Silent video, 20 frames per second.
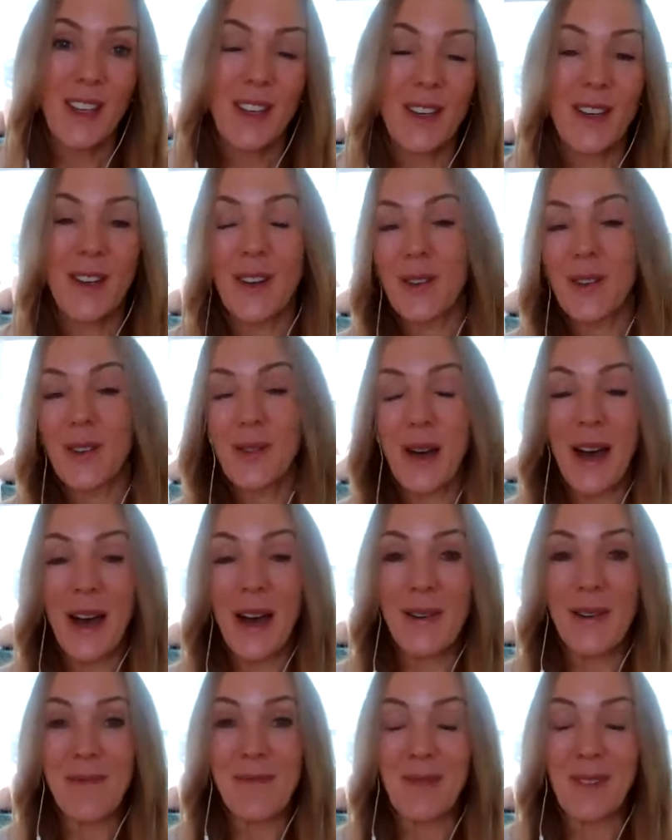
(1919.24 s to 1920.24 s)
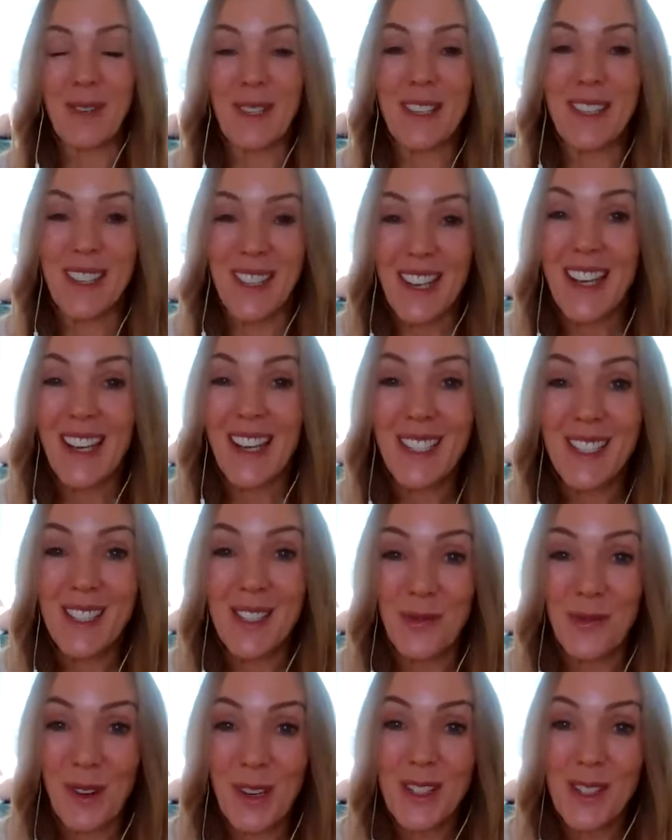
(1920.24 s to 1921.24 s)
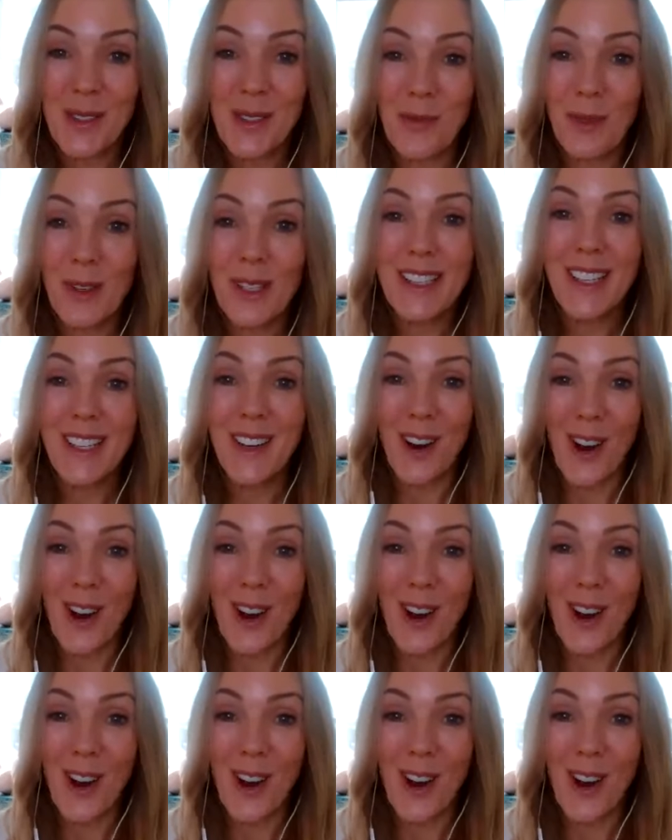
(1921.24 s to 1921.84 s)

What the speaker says: It's really